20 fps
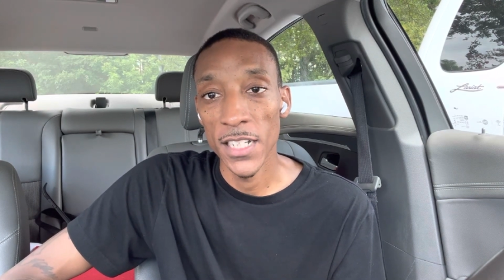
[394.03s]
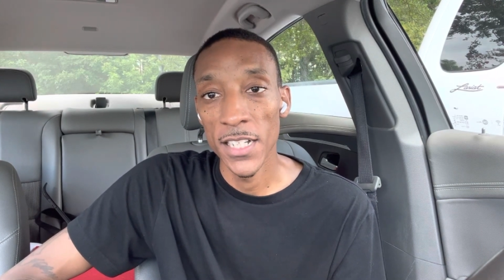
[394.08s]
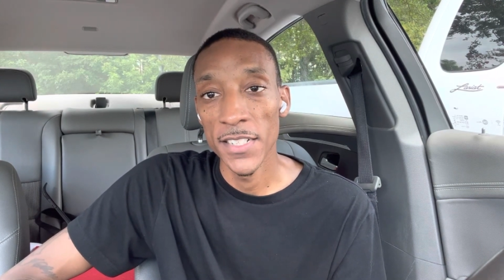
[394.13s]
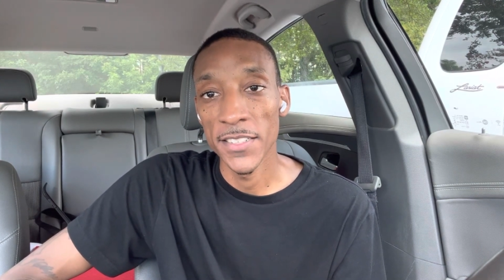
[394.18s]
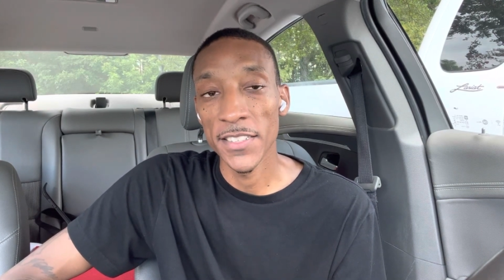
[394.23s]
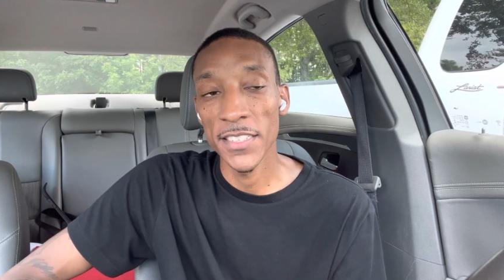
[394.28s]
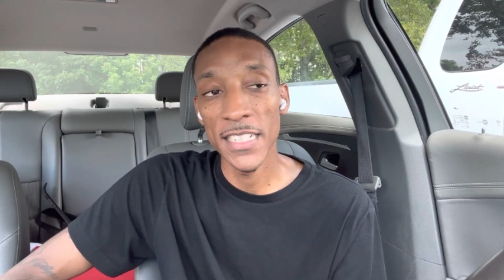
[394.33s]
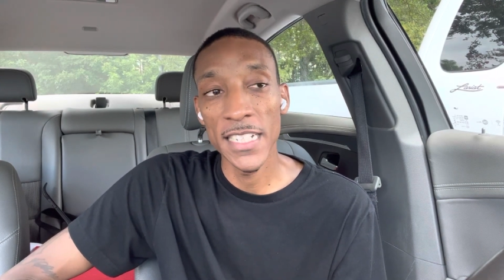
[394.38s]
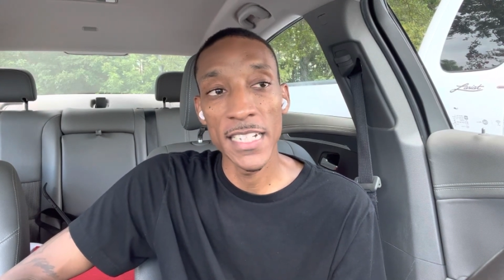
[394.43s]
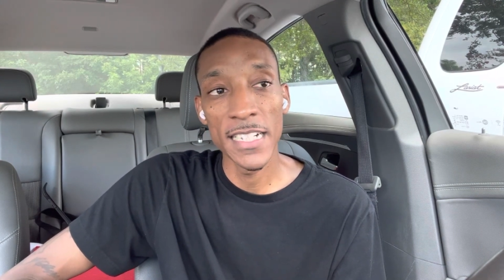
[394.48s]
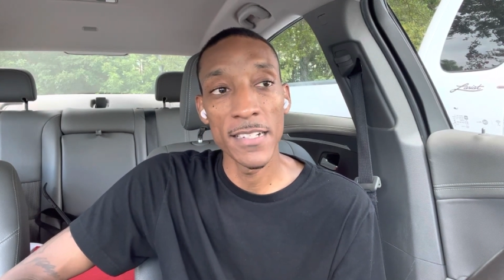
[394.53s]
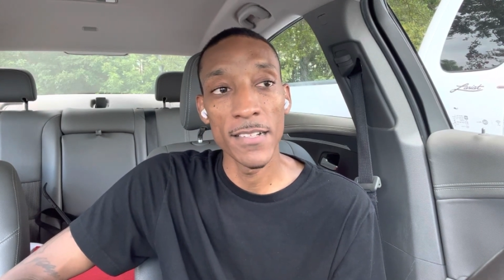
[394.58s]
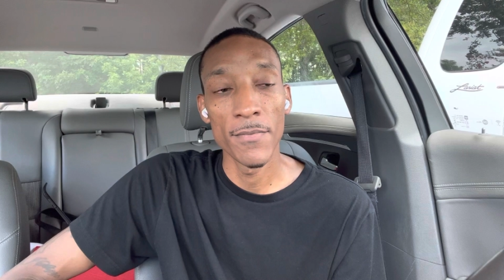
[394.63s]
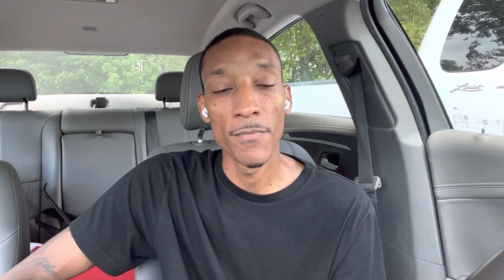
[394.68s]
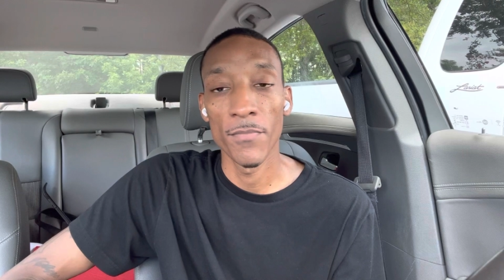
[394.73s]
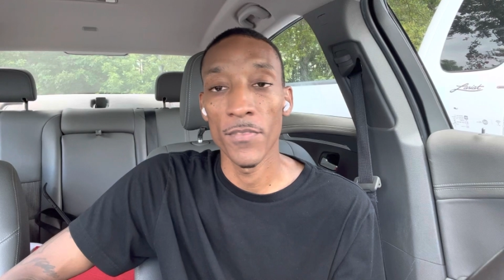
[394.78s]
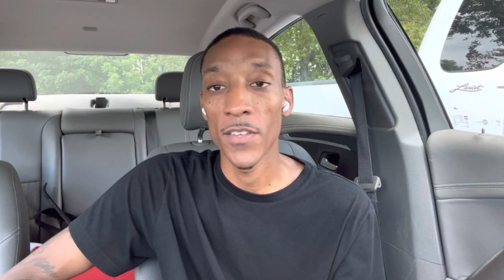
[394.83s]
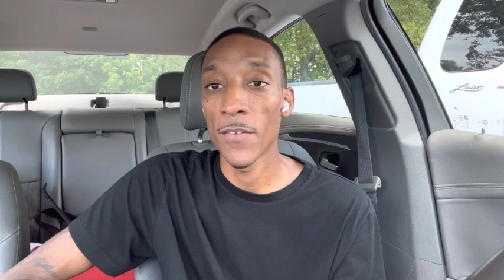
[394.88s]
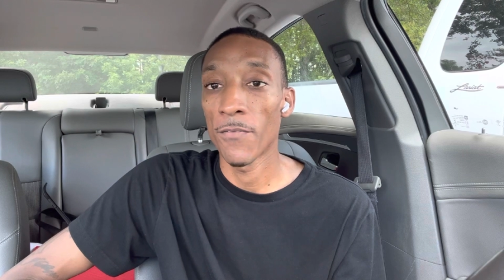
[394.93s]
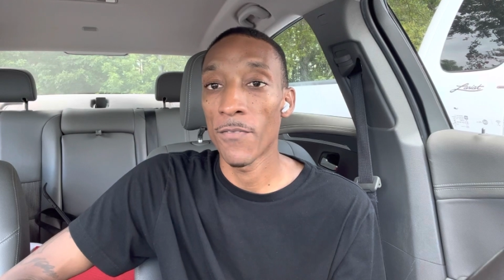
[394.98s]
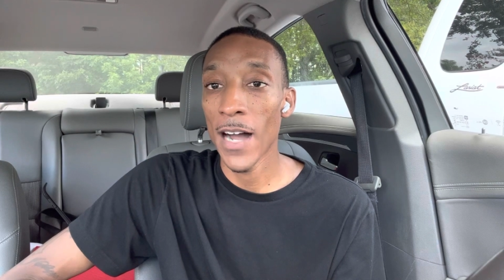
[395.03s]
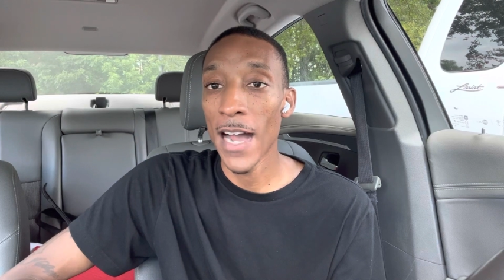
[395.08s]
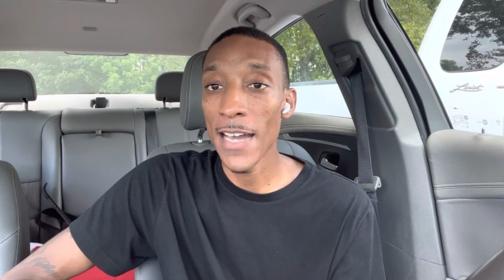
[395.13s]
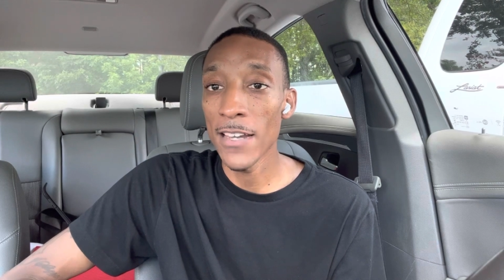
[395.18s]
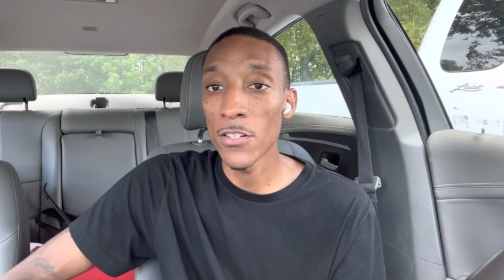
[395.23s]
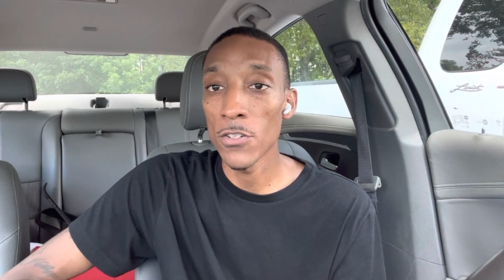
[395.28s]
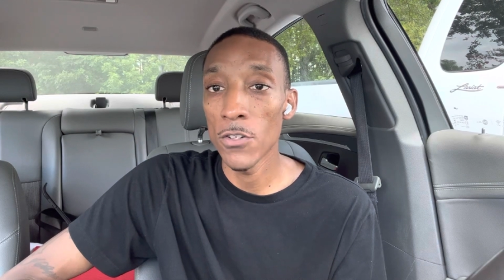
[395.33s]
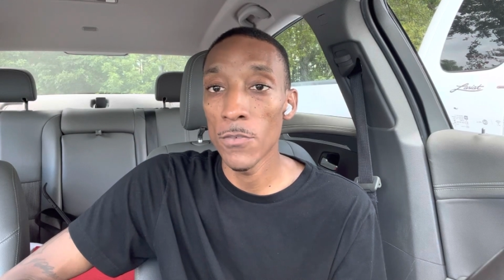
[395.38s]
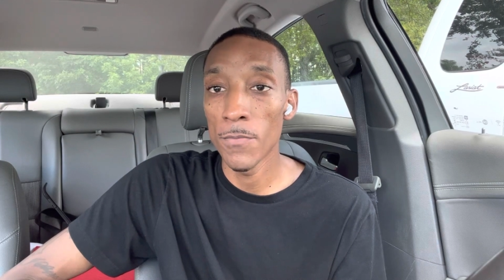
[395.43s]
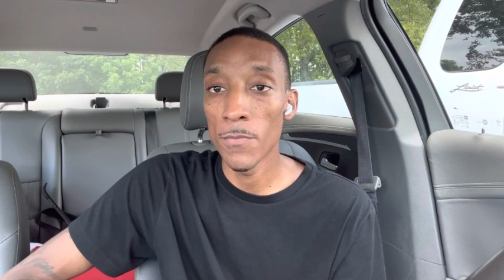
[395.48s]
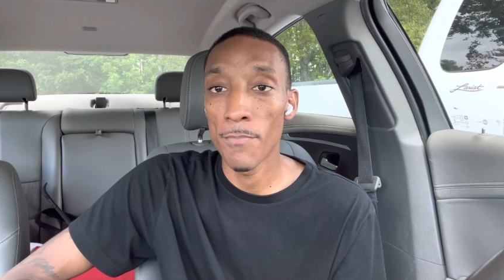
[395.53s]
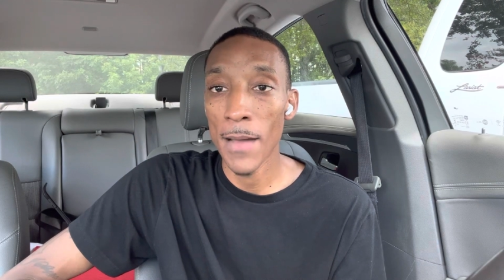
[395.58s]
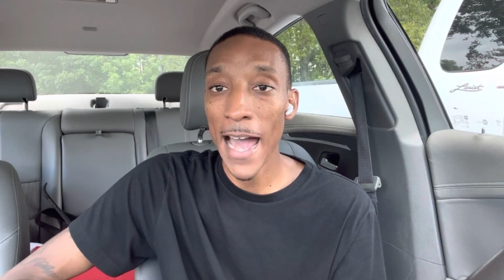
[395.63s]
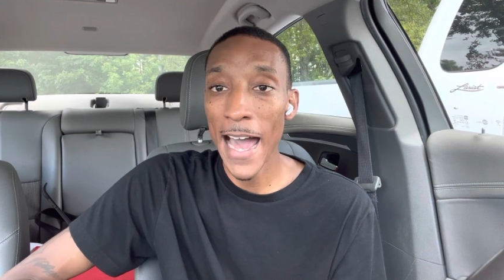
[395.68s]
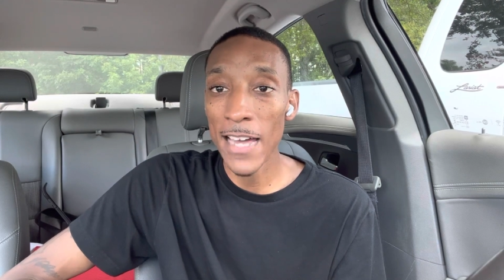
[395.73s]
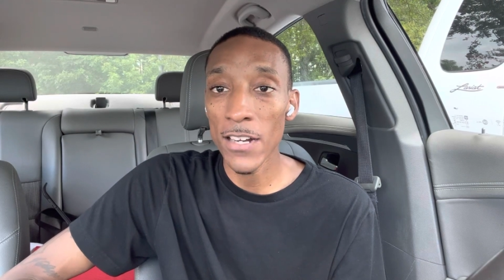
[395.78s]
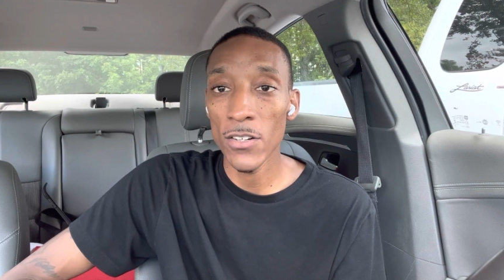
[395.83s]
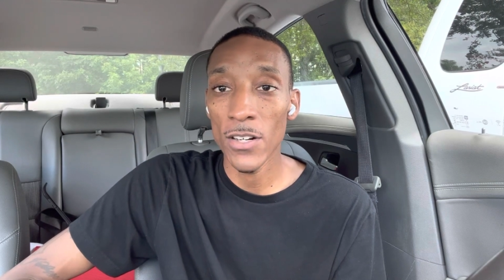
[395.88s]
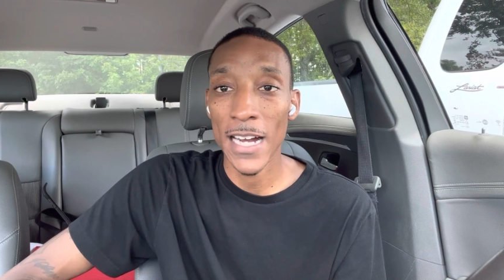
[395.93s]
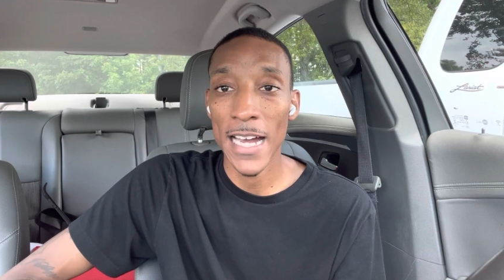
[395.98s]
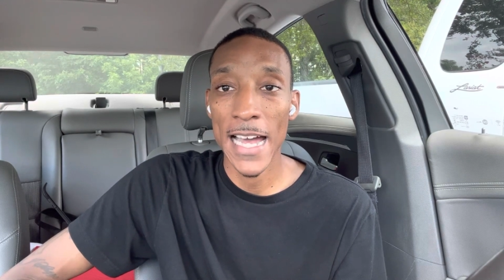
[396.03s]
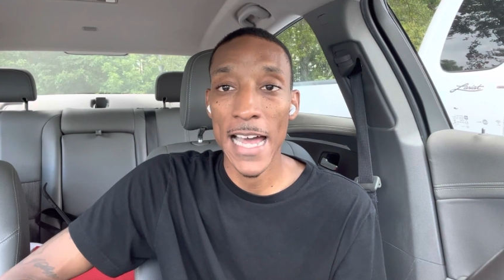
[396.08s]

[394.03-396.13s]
So then the final battle I